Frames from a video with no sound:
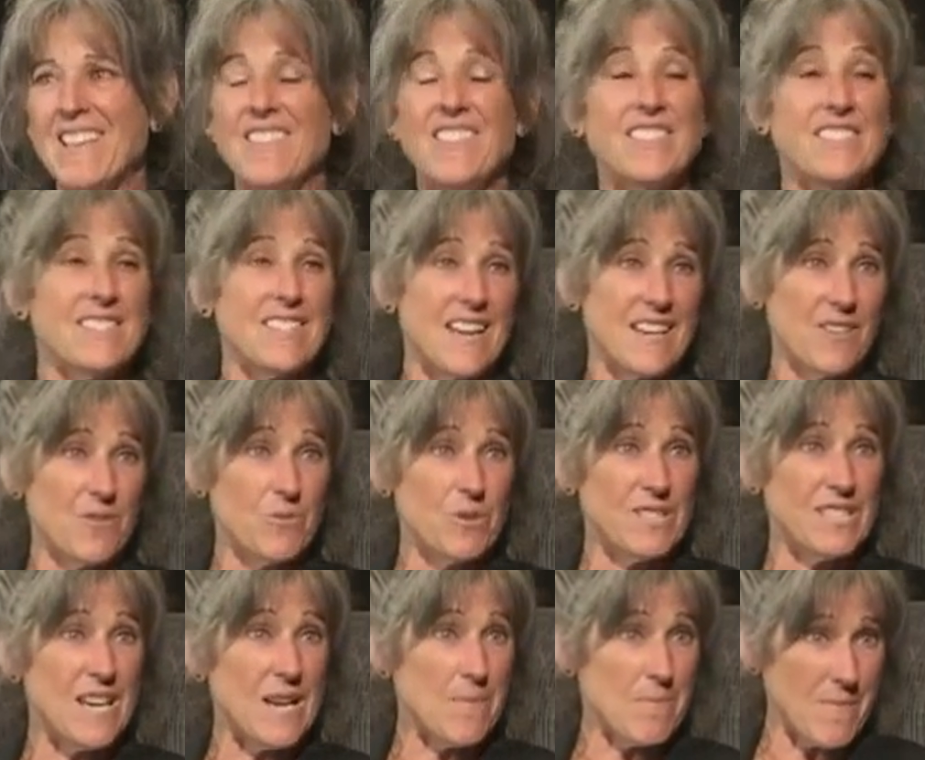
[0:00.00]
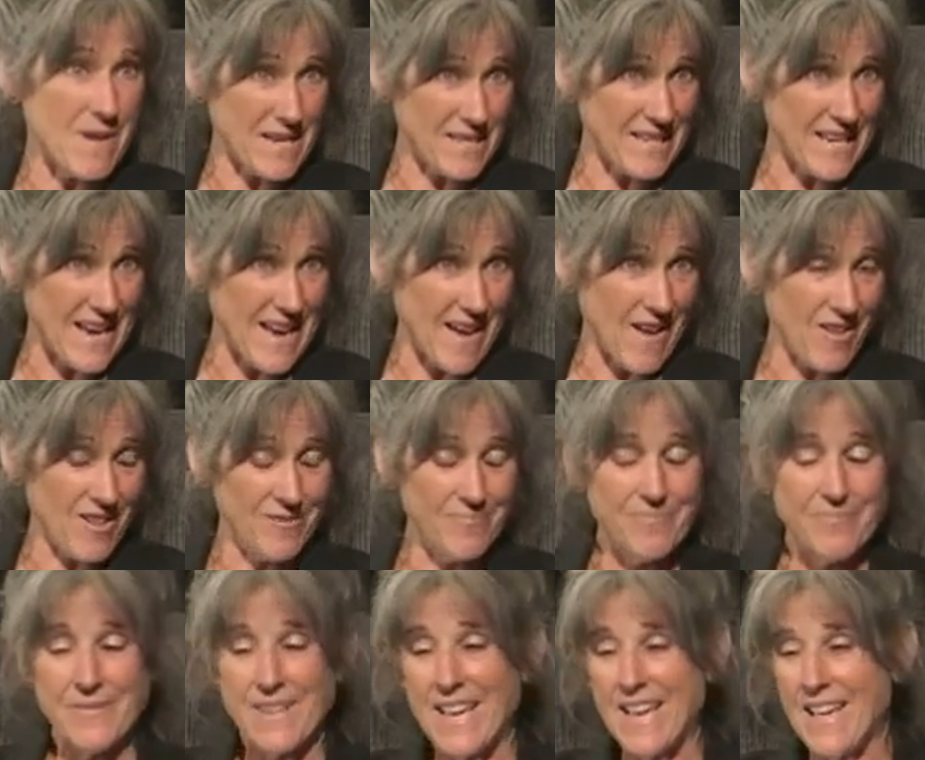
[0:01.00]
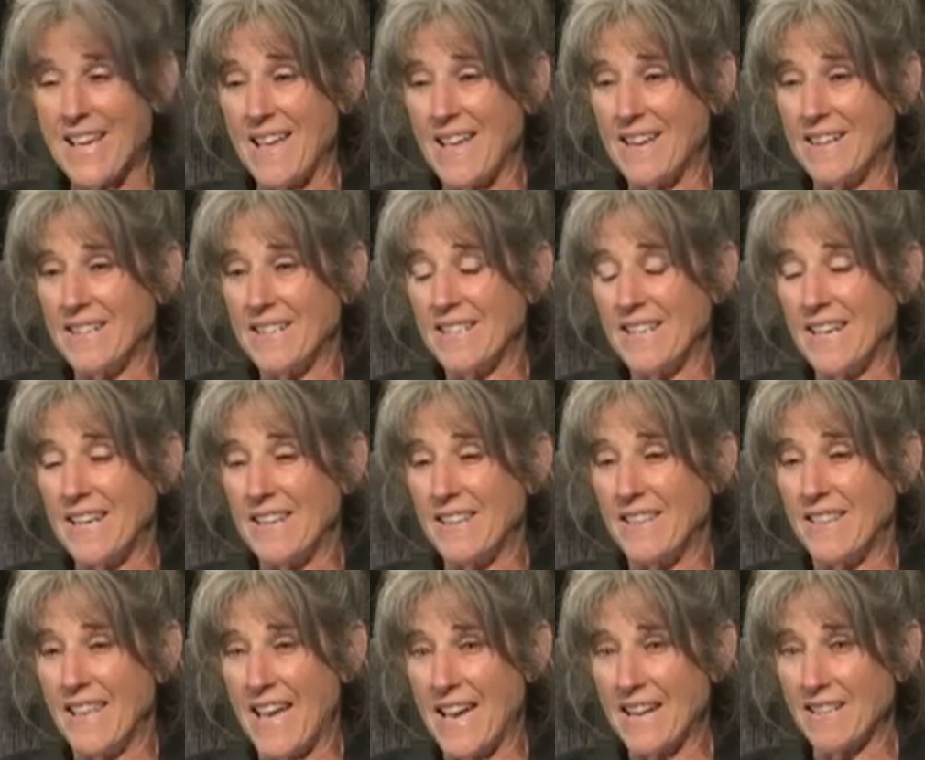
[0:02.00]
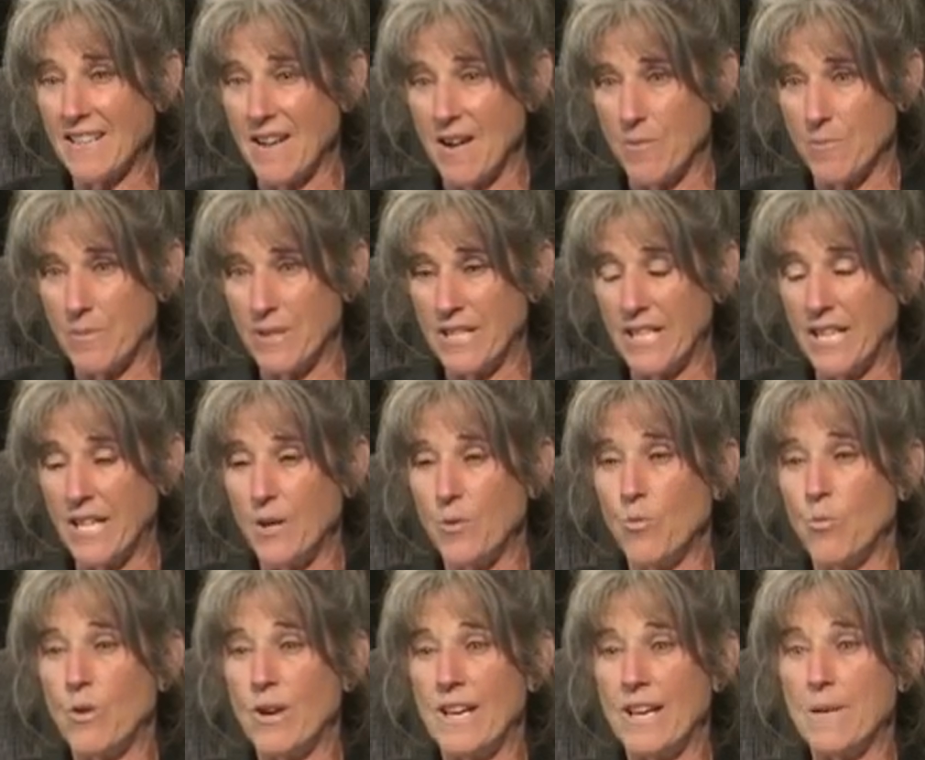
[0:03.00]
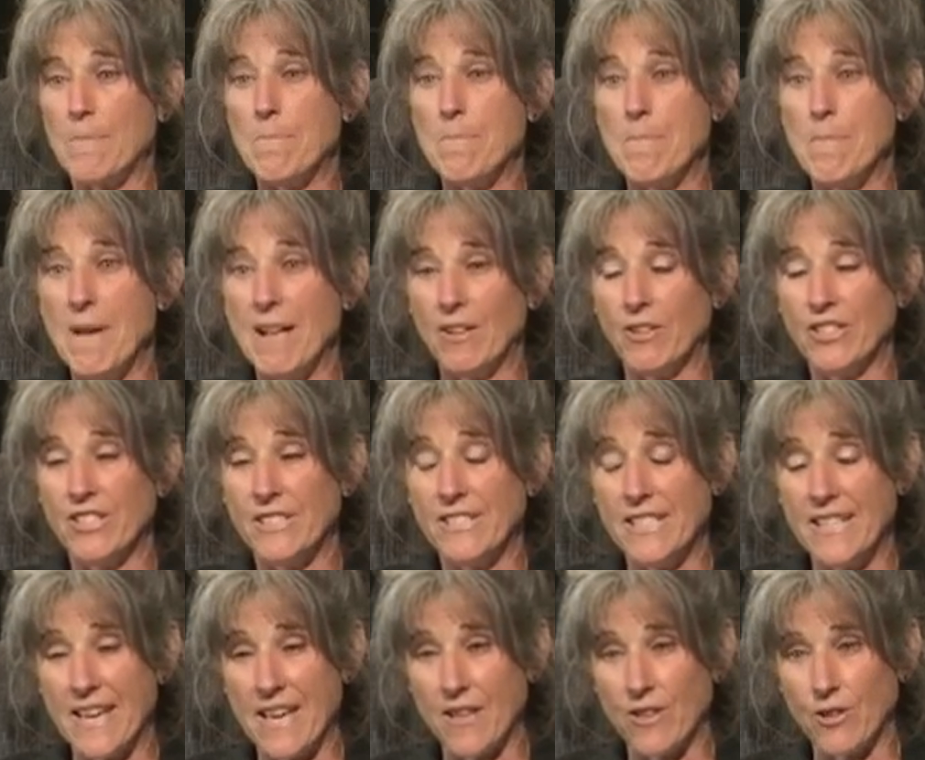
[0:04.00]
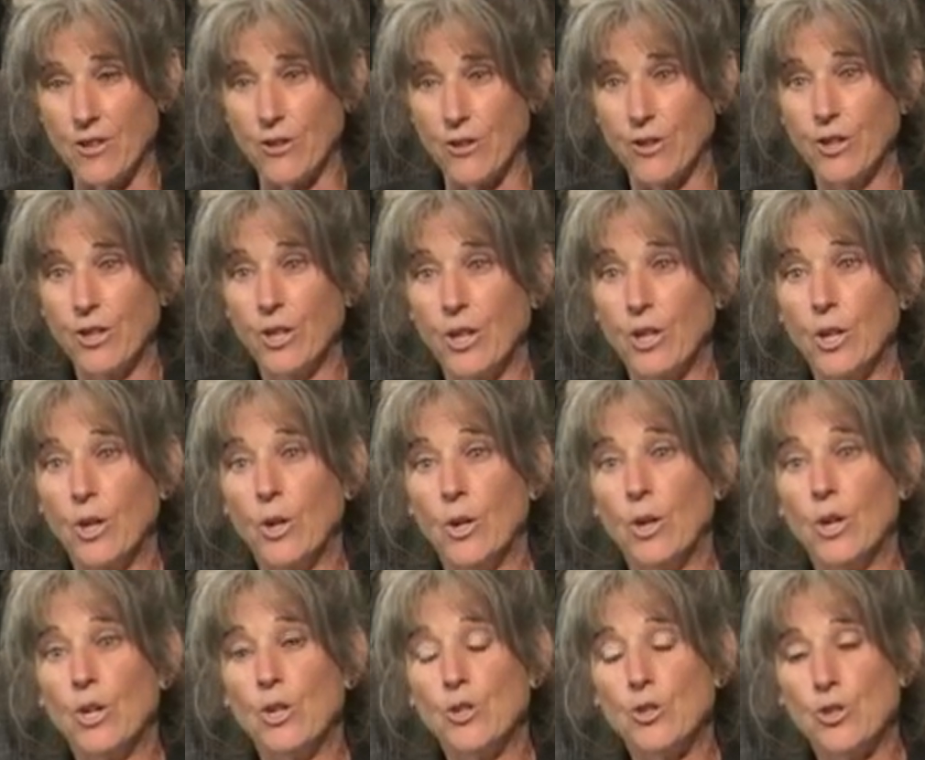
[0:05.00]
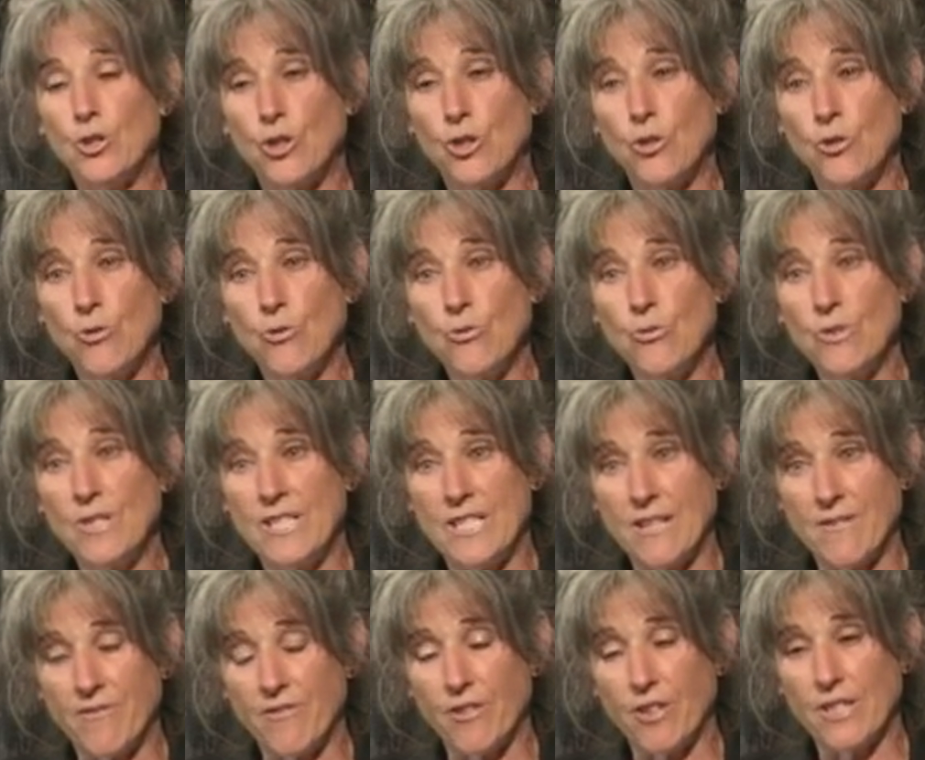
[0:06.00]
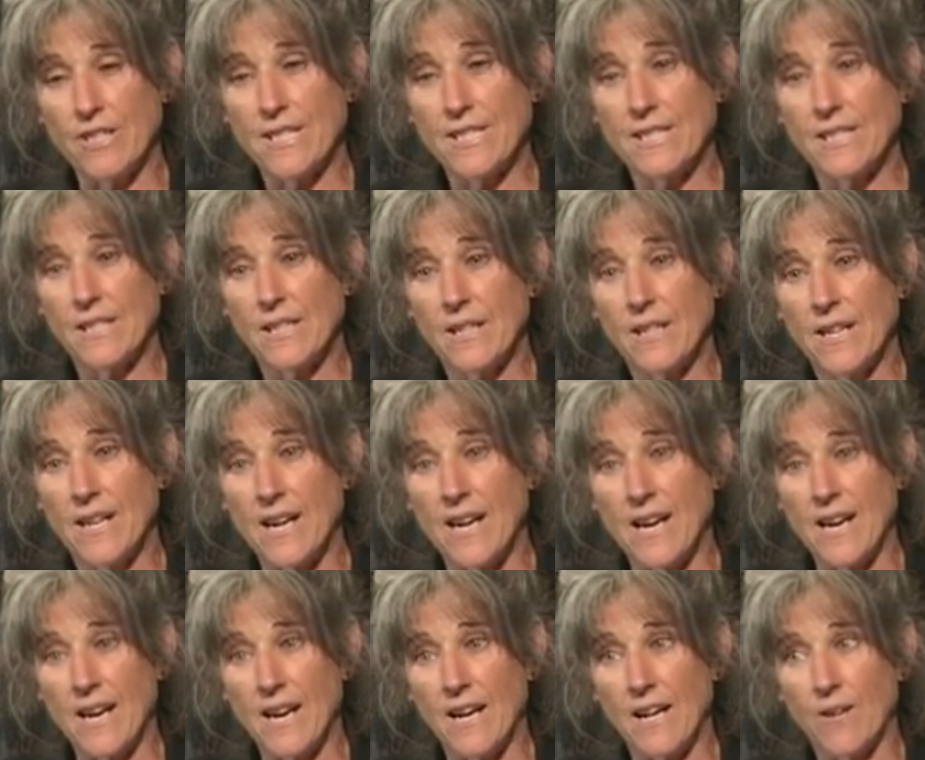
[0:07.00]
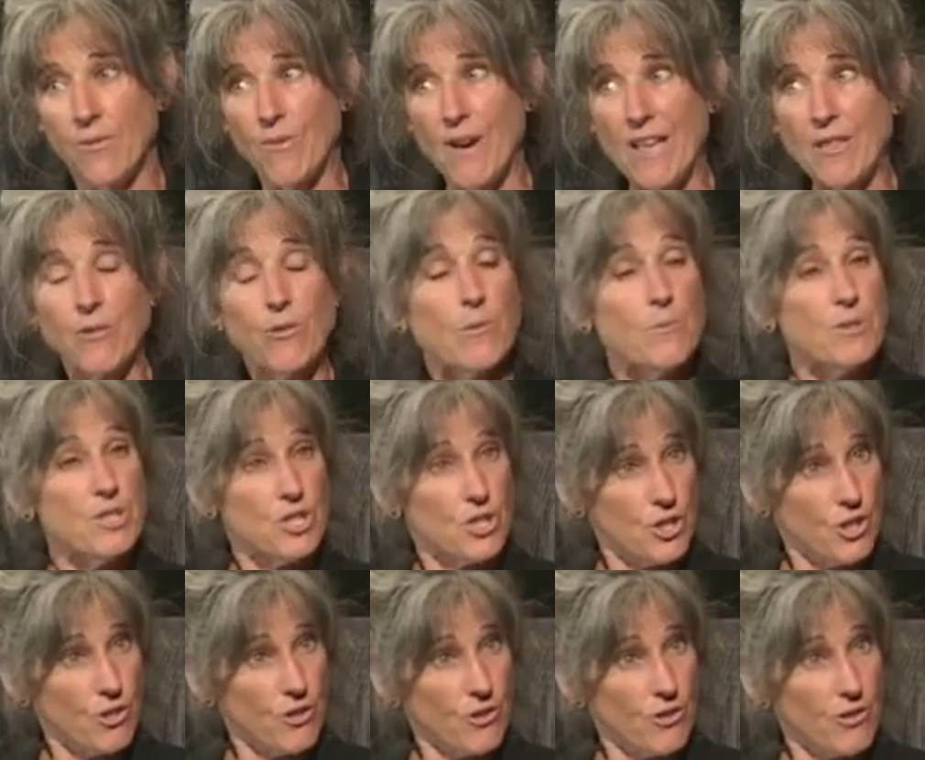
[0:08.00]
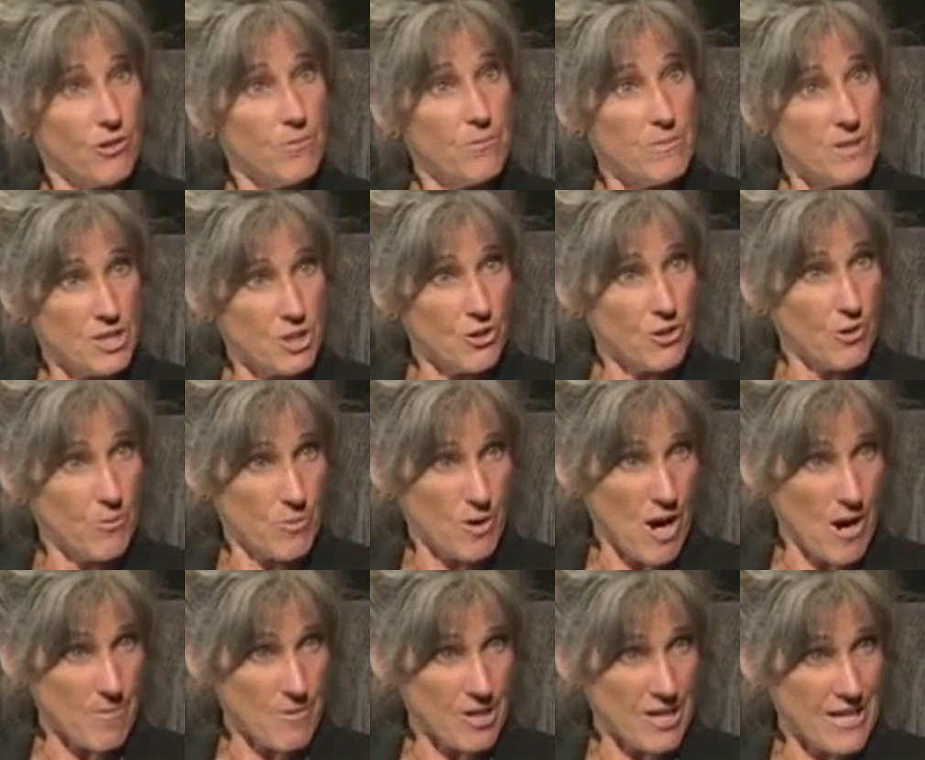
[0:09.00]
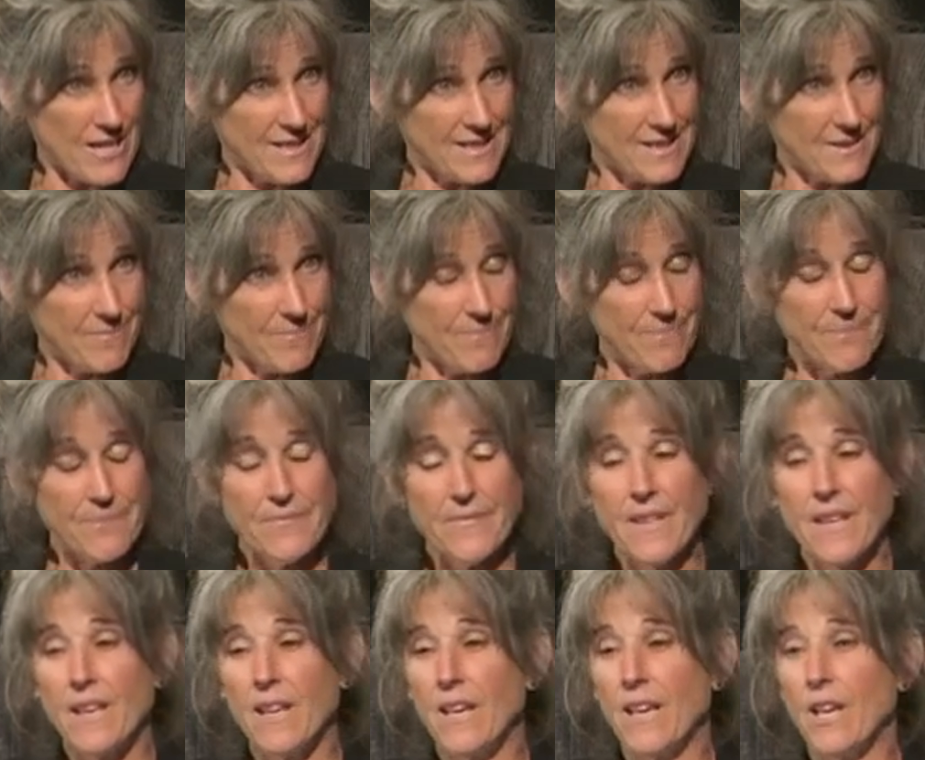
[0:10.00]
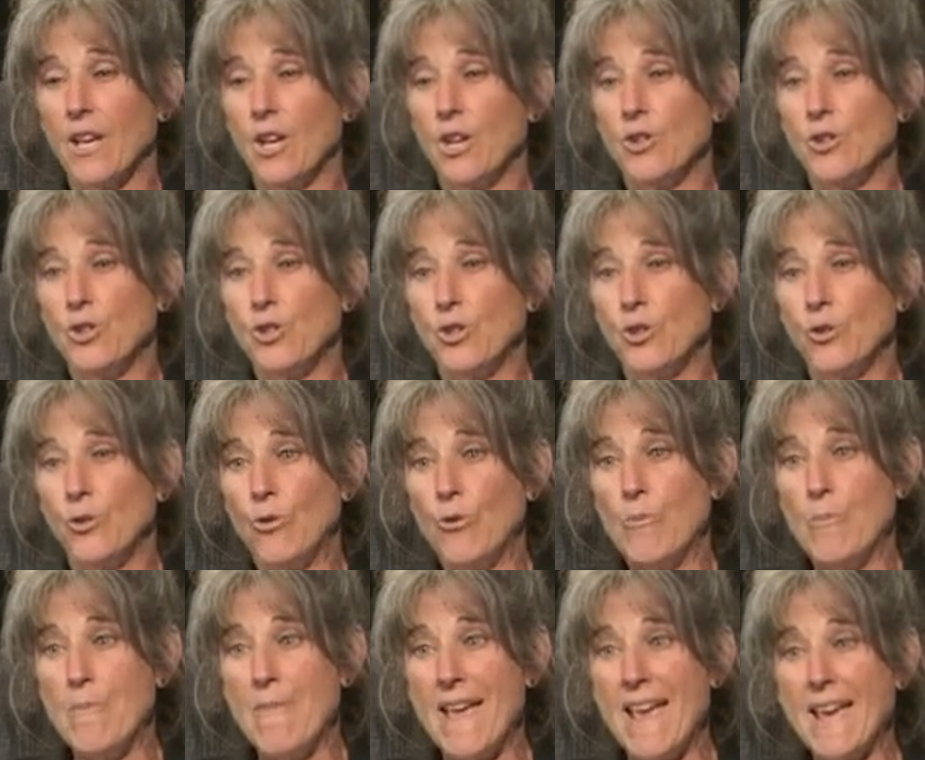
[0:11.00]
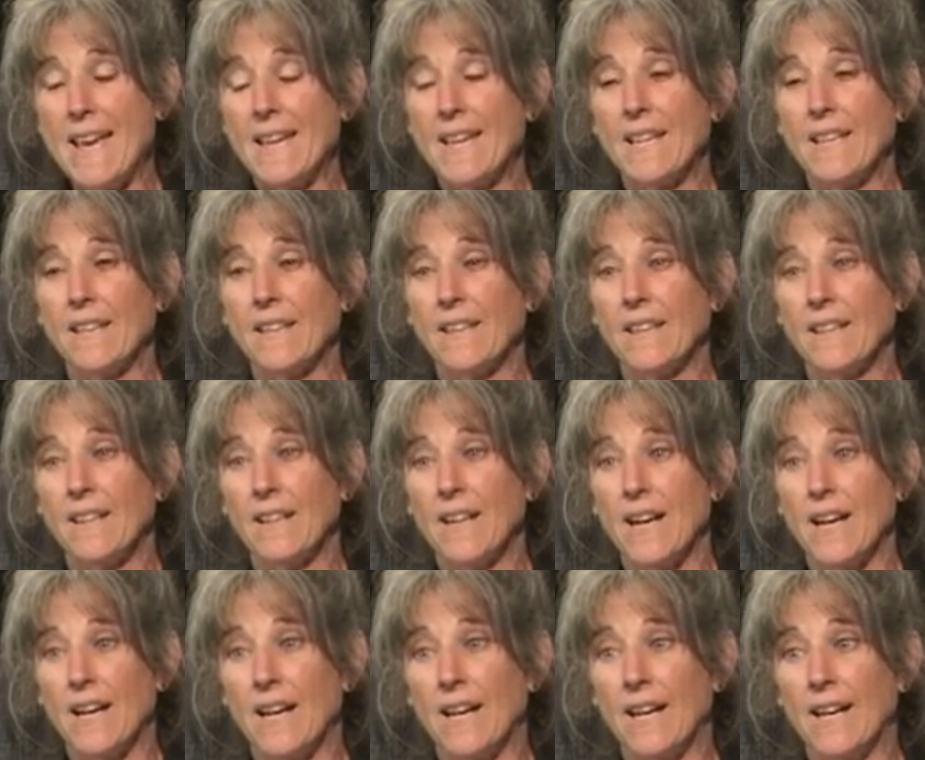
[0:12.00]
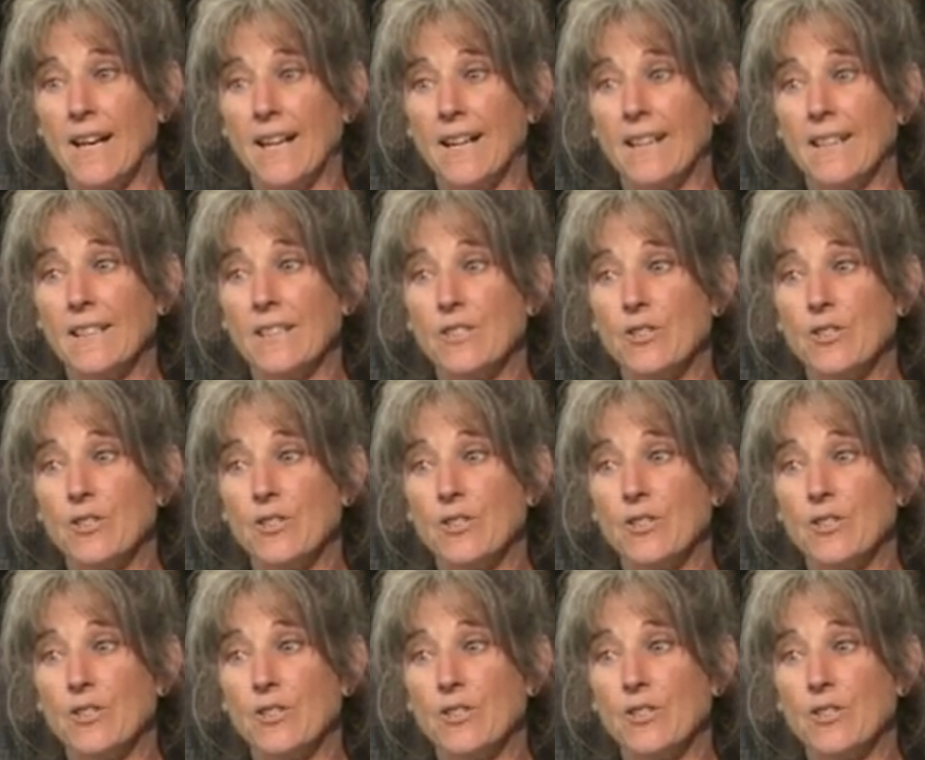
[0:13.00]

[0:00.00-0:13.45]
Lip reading: The second was named Metcal, and in that company we melded together two different rather obscure material properties to make a